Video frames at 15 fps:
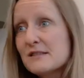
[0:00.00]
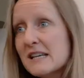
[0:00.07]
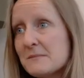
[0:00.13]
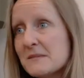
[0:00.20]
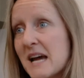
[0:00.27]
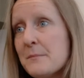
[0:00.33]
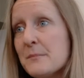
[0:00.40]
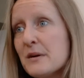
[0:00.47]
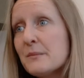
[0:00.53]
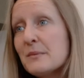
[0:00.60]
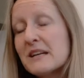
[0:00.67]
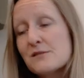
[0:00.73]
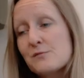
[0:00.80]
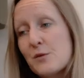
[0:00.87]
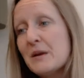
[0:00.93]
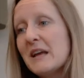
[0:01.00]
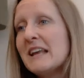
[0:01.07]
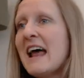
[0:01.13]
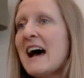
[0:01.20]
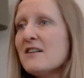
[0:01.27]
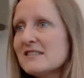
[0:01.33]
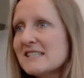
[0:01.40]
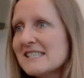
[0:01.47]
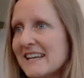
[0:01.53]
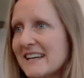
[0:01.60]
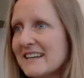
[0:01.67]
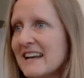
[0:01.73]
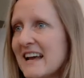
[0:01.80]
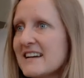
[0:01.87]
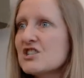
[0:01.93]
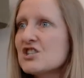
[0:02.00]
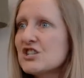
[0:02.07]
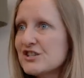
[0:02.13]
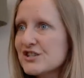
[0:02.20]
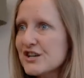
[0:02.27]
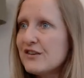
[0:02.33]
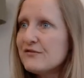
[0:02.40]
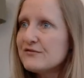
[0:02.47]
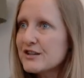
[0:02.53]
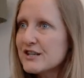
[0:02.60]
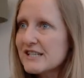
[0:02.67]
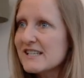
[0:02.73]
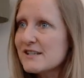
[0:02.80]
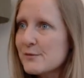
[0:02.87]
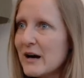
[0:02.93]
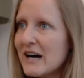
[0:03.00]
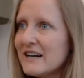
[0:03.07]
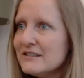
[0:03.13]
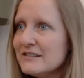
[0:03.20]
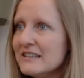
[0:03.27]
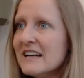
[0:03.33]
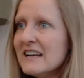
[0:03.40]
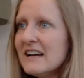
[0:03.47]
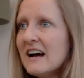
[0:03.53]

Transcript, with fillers: September because we'll be announcing next year's conference as well.